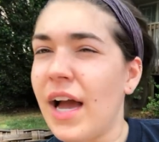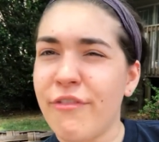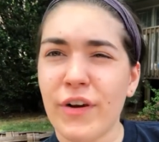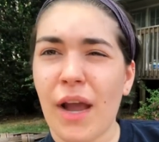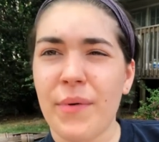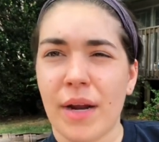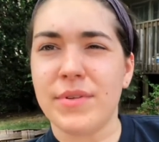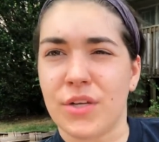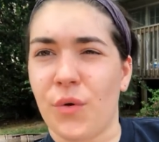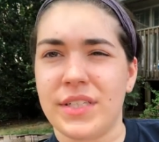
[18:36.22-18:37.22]
I forget what I
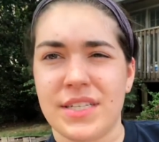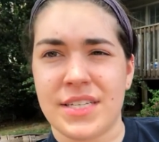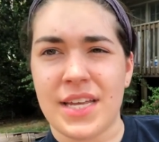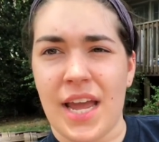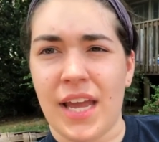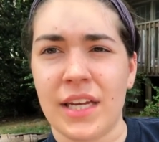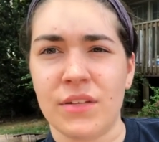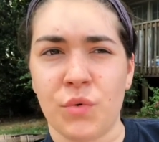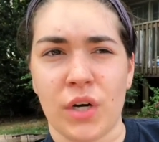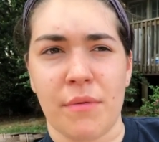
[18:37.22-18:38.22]
was going to say
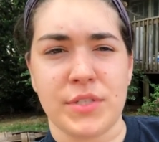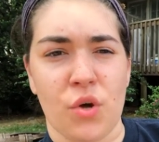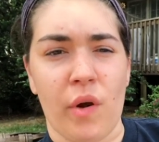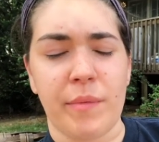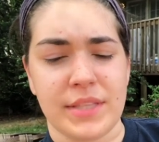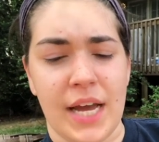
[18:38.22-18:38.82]
and where I was going with